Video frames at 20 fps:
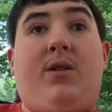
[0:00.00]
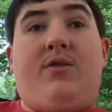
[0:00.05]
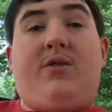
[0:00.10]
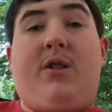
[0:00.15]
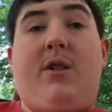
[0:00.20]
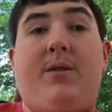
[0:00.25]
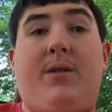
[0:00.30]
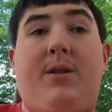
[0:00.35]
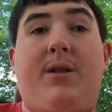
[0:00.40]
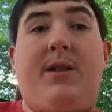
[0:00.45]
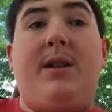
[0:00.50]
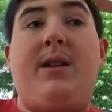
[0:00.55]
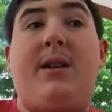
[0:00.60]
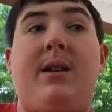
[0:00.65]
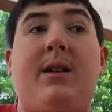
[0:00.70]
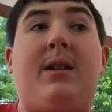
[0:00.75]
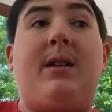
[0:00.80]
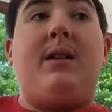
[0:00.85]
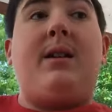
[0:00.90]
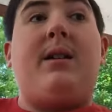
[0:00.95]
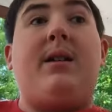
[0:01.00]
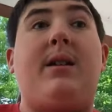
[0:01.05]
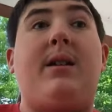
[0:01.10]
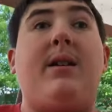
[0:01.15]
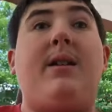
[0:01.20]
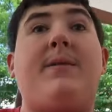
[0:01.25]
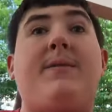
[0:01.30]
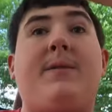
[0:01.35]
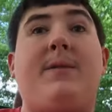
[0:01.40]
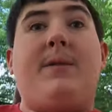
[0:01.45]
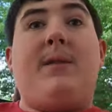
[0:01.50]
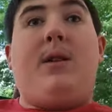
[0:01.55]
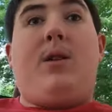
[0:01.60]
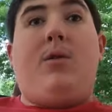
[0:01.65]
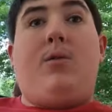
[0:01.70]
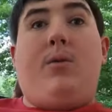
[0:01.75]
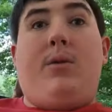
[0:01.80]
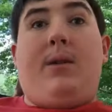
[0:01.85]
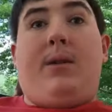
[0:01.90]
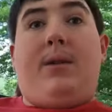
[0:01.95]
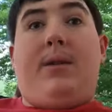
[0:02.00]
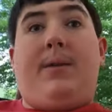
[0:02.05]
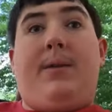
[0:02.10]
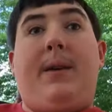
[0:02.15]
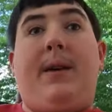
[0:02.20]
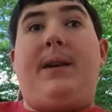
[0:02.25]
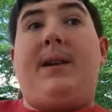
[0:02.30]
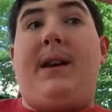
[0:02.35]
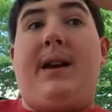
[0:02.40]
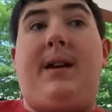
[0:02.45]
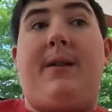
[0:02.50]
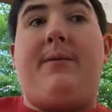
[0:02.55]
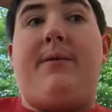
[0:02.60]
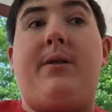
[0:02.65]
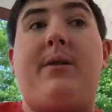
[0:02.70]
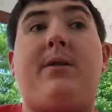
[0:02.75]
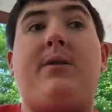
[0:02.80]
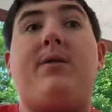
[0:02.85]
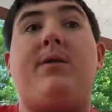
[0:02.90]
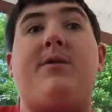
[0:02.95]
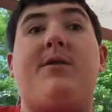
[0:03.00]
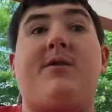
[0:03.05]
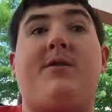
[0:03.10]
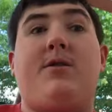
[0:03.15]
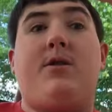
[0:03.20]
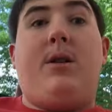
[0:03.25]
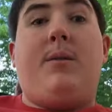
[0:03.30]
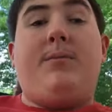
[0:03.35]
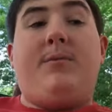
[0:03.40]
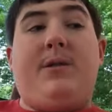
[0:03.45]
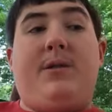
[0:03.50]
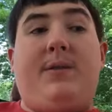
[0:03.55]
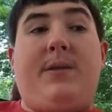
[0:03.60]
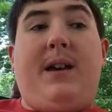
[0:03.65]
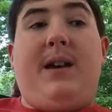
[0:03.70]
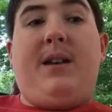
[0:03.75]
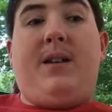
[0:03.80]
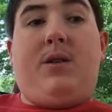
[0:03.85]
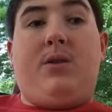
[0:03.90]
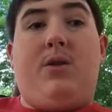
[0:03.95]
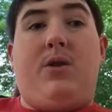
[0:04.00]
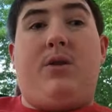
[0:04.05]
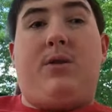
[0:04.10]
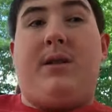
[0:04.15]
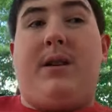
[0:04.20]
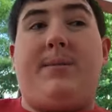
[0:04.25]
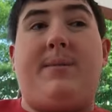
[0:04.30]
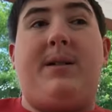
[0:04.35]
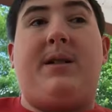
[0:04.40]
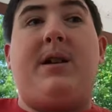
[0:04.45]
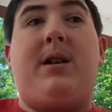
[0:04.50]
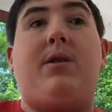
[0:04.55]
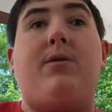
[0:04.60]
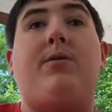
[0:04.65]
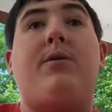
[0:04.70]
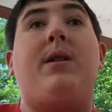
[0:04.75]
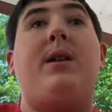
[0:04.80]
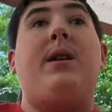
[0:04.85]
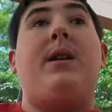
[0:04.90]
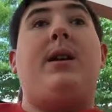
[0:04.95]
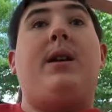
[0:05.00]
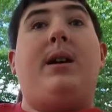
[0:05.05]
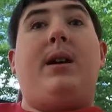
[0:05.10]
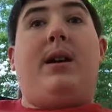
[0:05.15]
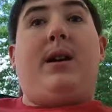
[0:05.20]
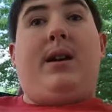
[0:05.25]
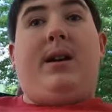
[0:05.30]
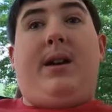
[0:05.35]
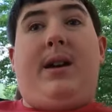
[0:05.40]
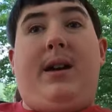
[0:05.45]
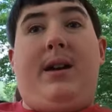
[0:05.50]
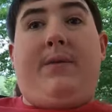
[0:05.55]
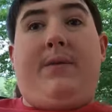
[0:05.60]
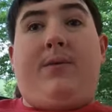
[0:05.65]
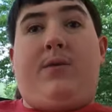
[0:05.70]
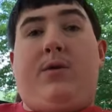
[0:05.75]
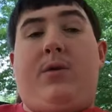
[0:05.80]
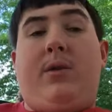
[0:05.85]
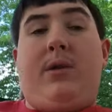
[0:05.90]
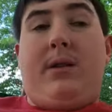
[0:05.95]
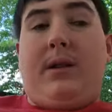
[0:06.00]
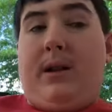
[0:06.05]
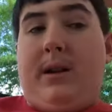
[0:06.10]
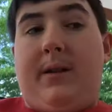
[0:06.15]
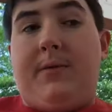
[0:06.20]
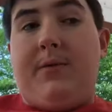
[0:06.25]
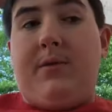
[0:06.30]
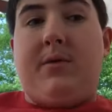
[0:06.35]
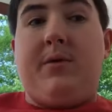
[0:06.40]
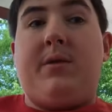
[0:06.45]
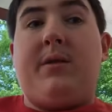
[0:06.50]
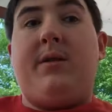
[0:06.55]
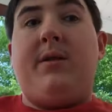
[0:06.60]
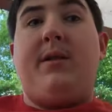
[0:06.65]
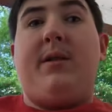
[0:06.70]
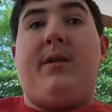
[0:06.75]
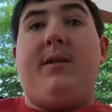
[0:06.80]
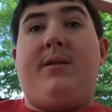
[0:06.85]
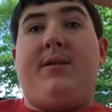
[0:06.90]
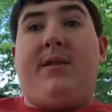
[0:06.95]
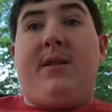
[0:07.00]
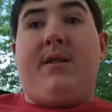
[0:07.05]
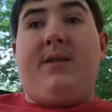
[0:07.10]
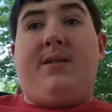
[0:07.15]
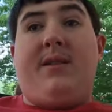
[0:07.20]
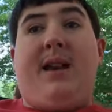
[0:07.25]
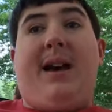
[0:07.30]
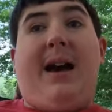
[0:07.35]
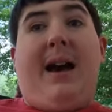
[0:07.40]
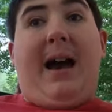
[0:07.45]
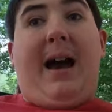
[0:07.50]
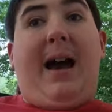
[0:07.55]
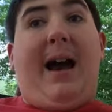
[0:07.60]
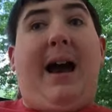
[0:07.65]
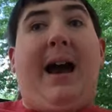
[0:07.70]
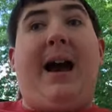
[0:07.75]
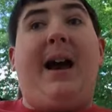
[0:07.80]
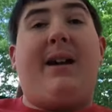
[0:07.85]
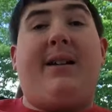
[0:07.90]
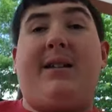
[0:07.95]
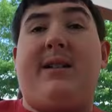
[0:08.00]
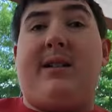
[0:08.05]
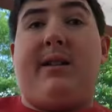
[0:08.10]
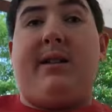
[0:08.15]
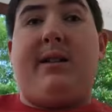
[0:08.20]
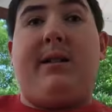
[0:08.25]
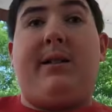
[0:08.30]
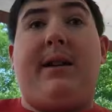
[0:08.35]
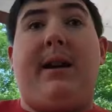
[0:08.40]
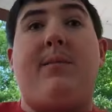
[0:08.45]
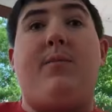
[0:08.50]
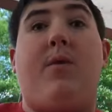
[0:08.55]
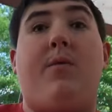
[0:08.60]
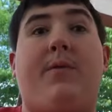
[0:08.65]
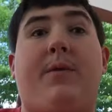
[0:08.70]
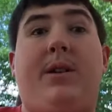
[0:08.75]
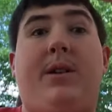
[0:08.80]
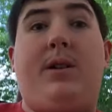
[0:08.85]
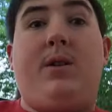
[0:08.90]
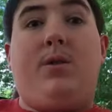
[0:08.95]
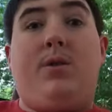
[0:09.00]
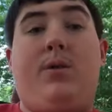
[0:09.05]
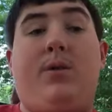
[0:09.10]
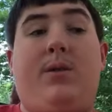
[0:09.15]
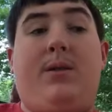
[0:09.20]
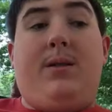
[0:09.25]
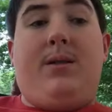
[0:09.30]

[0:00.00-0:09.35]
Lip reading: "Sharon, even though they have stopped that a long time ago, ever since I came over here